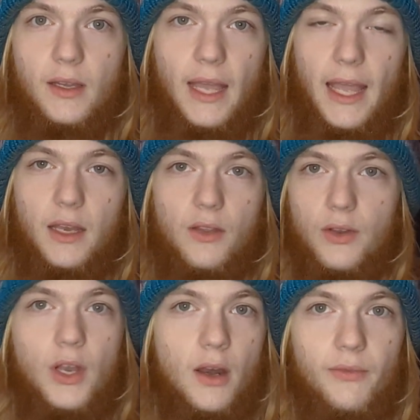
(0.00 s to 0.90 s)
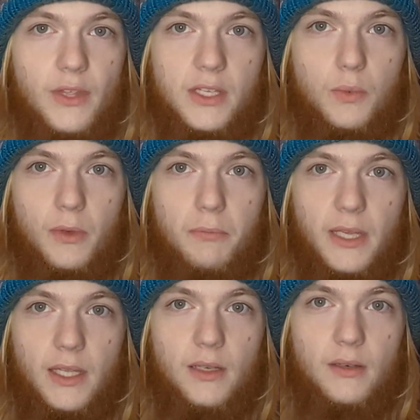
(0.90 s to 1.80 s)
And none of this would
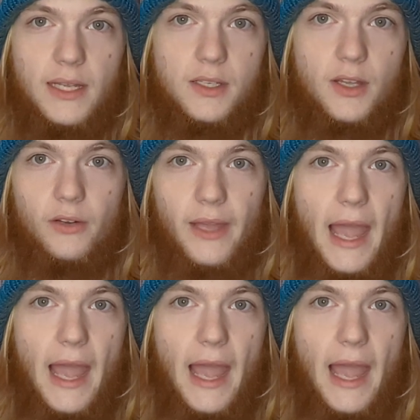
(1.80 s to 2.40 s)
be necessarily